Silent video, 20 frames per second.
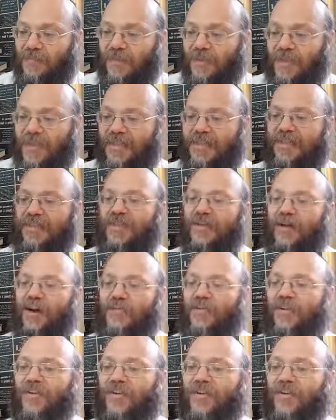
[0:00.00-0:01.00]
This is the
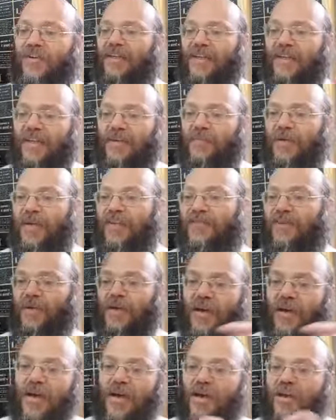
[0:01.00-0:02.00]
covenant that I'm giving.
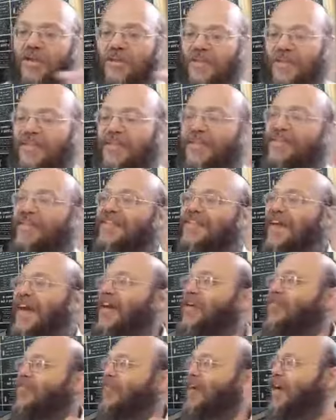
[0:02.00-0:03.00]
This is the sign of
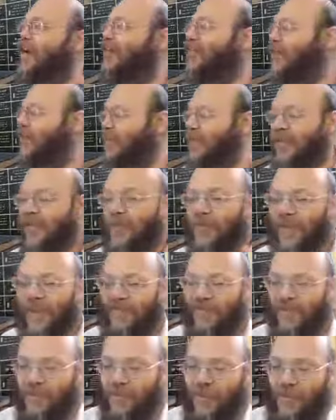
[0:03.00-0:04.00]
the covenant that I'm giving
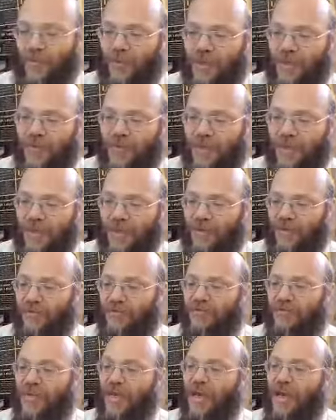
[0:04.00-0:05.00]
between me and you.
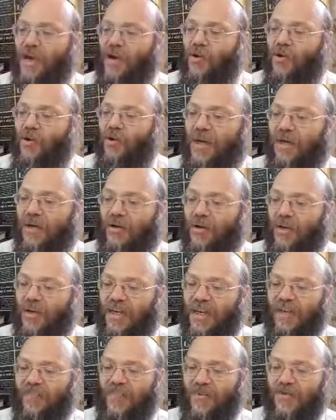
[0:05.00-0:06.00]
Ben kol
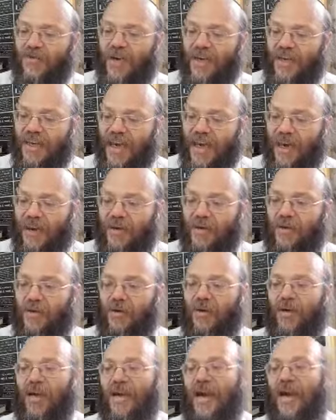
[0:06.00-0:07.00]
nefesh chaya,
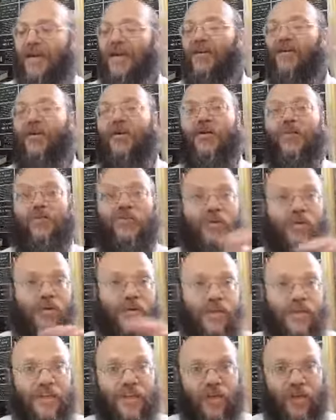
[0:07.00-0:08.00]
and not only
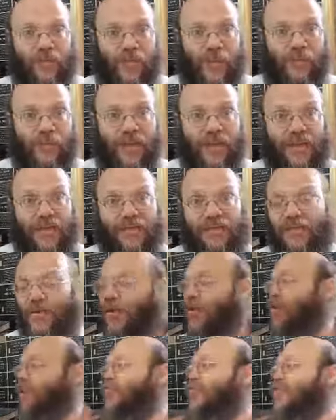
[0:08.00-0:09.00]
the human beings, all
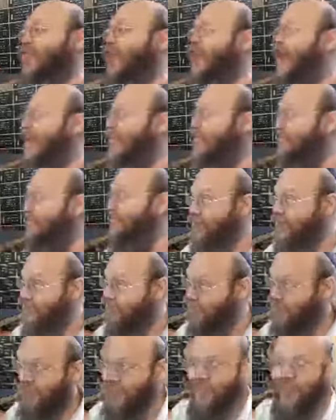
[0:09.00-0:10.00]
of the life
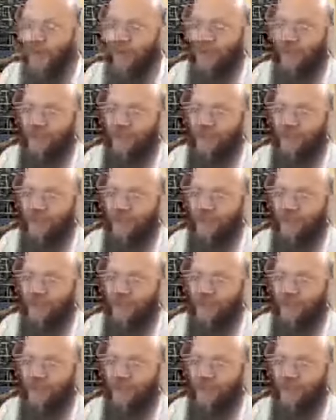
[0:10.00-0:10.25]
on earth.